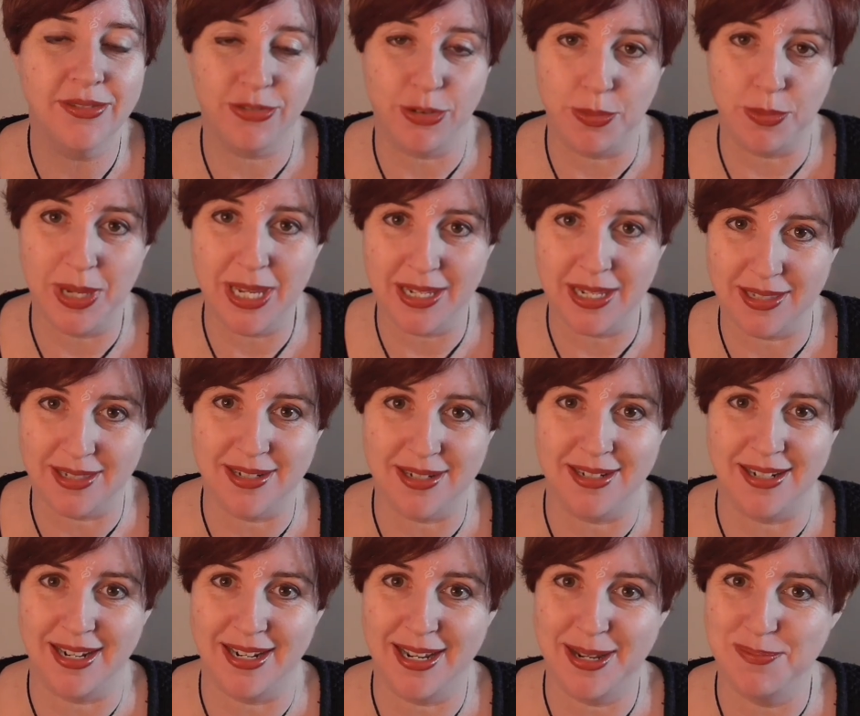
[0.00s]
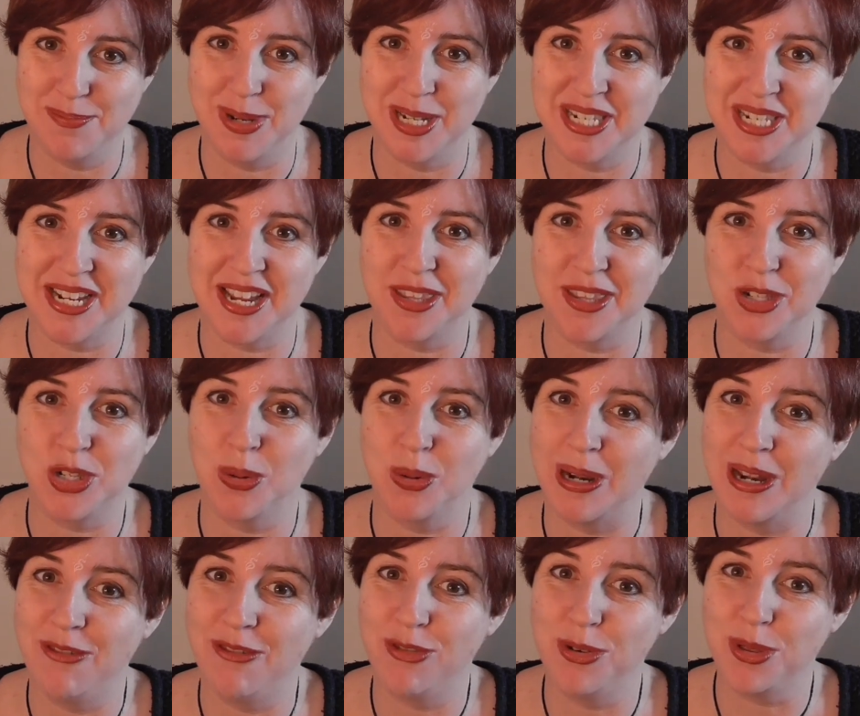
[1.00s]
For me, it's today, Monday, the
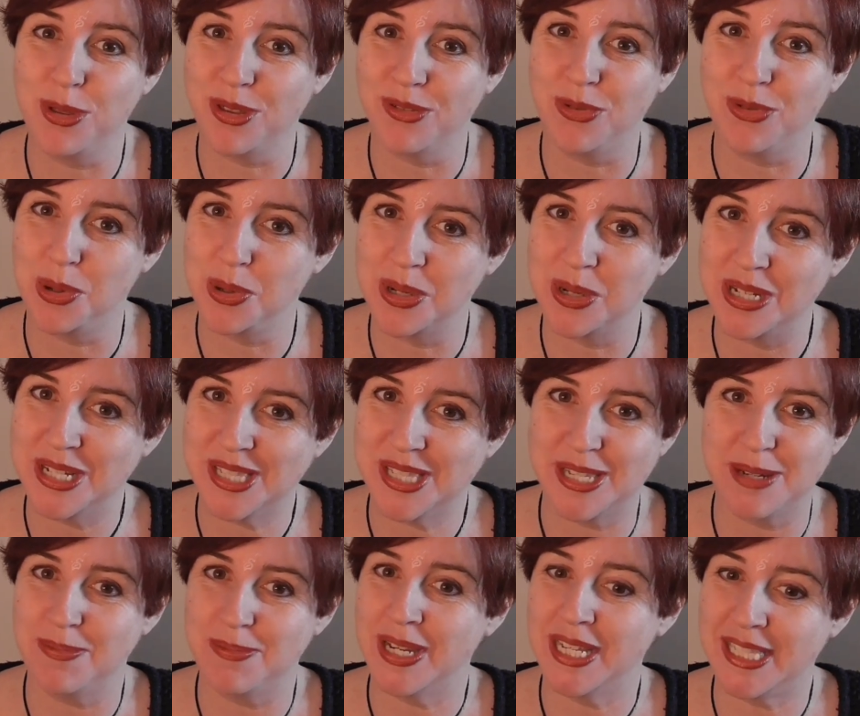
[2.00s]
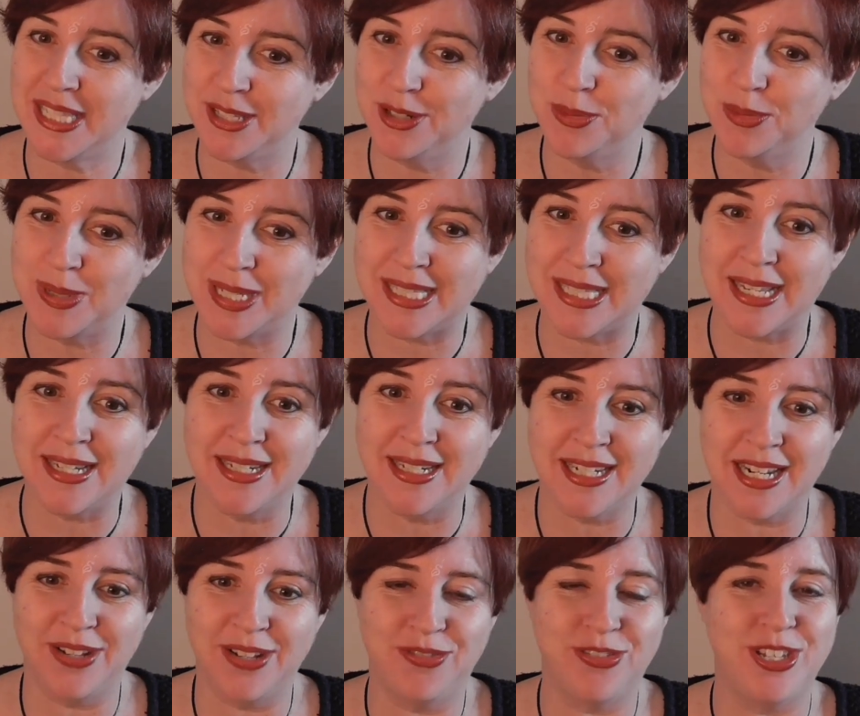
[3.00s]
24th of August. It may still be
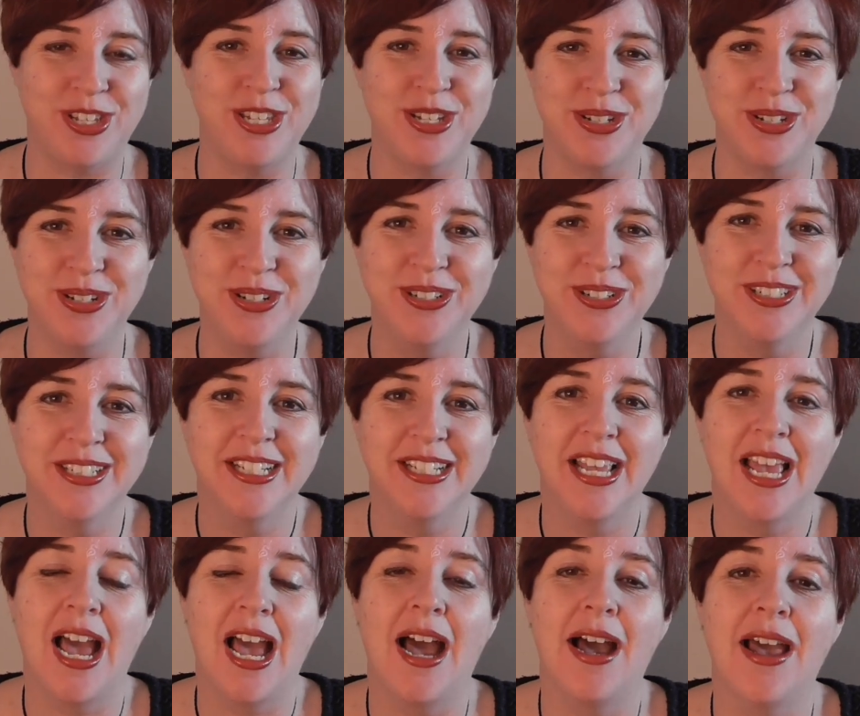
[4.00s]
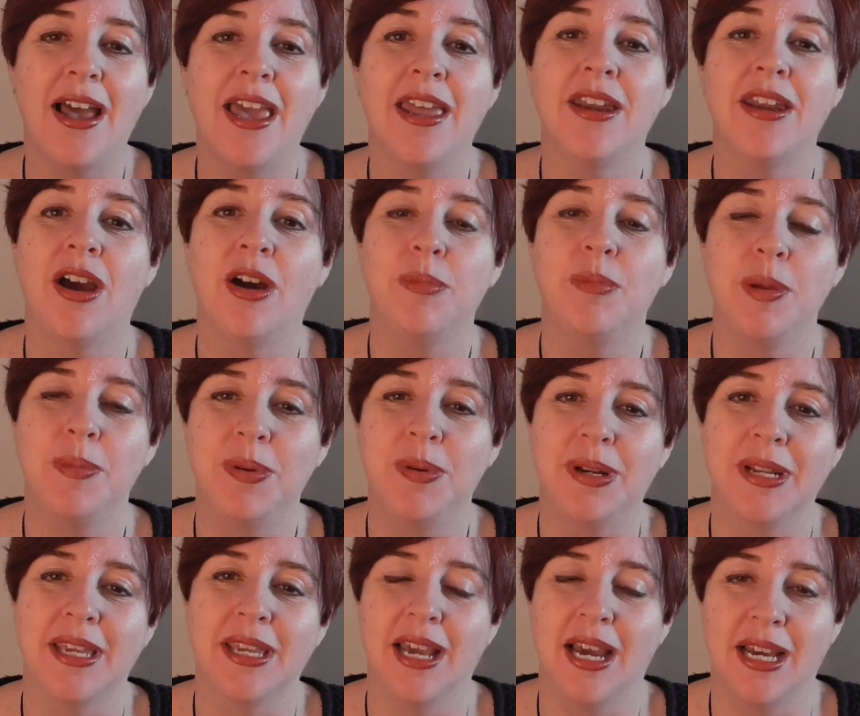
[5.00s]
Sunday for you. And I'll be
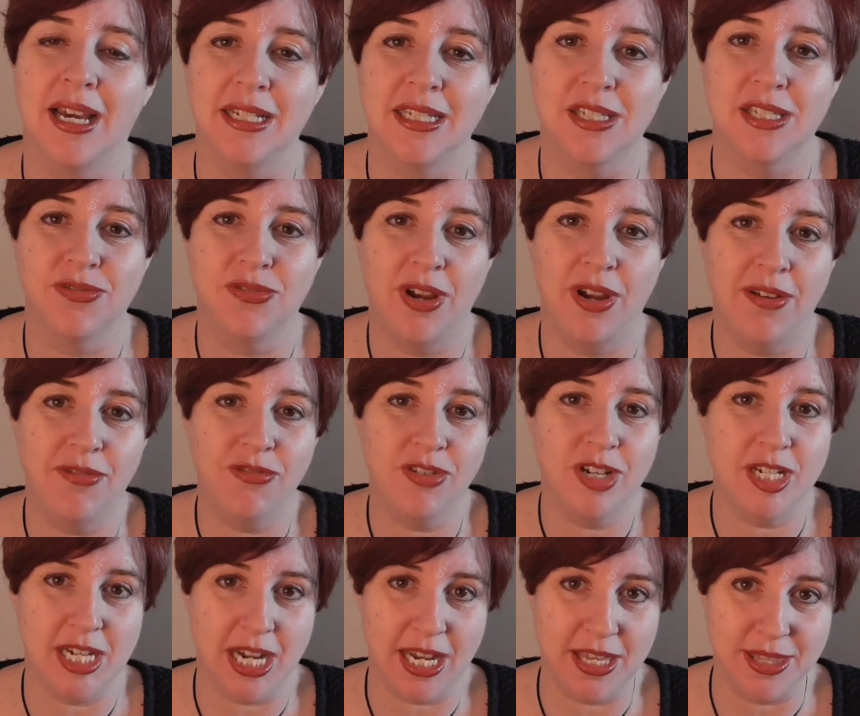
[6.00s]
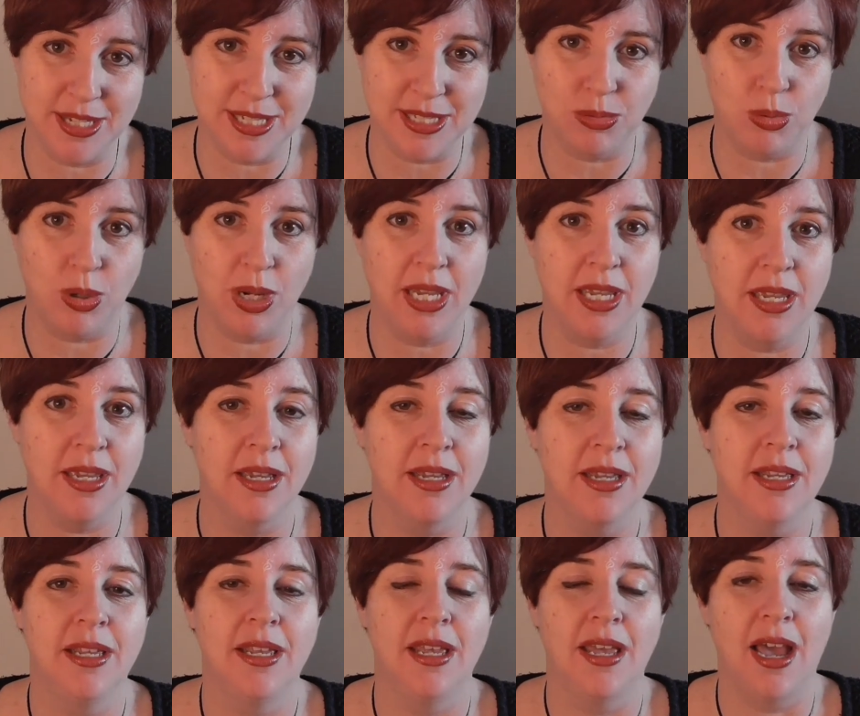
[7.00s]
pulling cards for every day this week
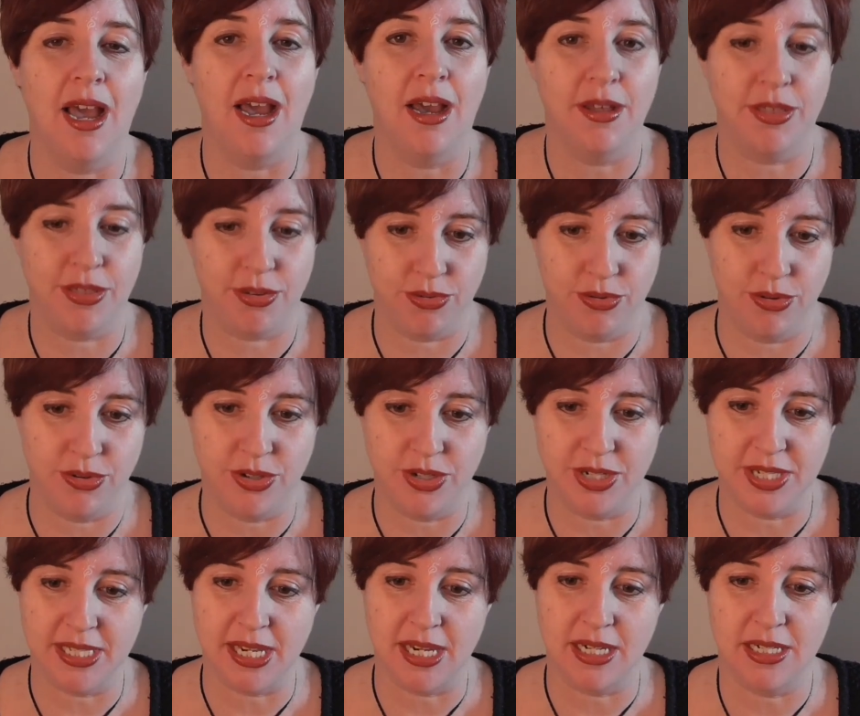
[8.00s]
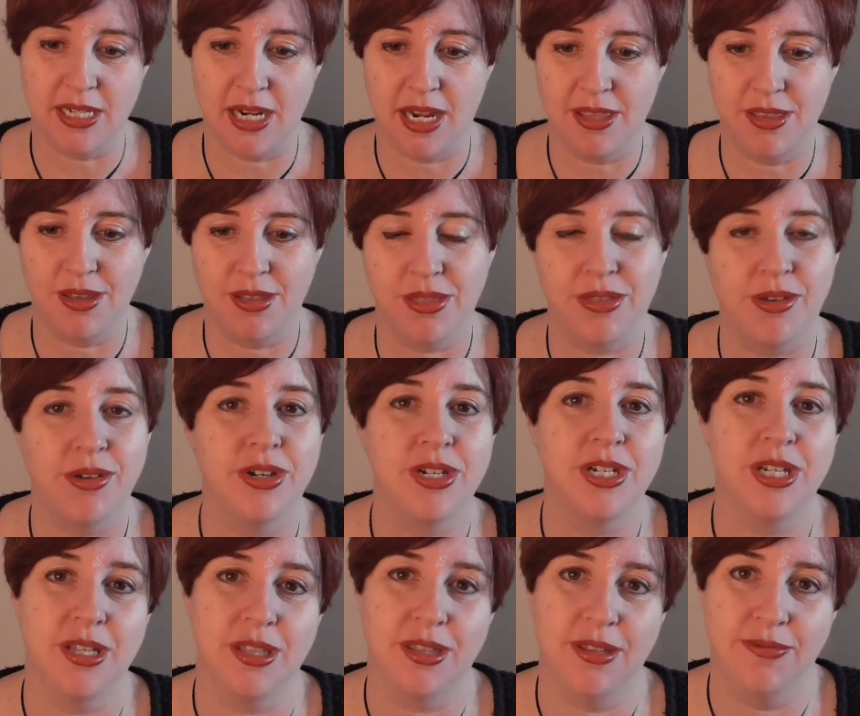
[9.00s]
through to Sunday, the
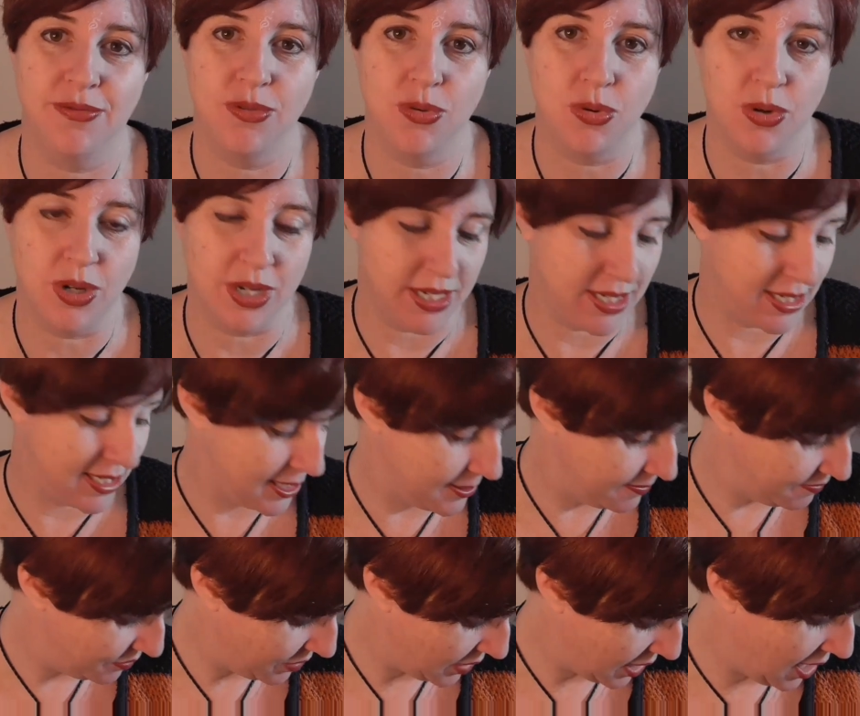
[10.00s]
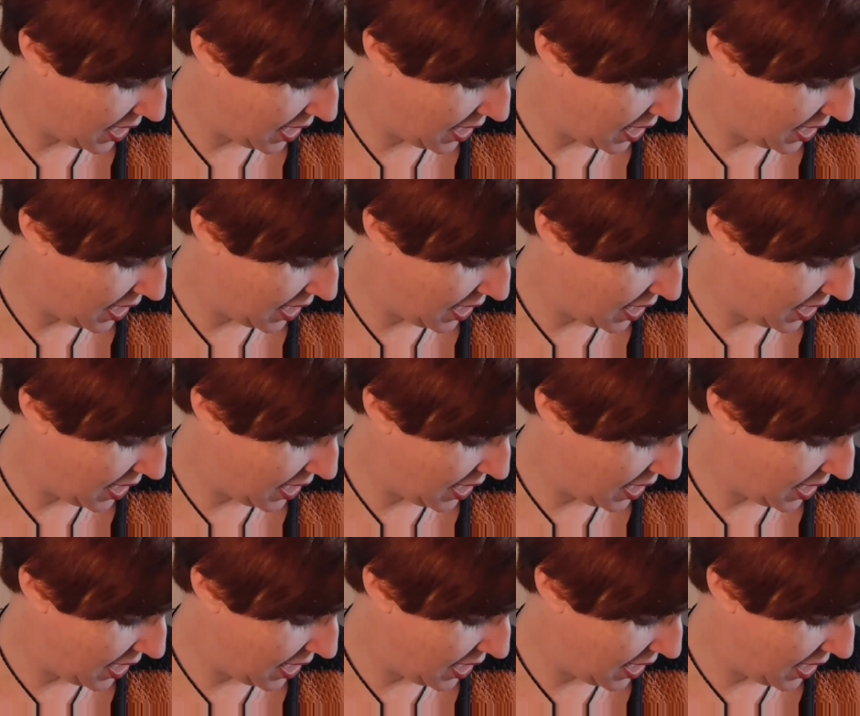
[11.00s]
30th of August.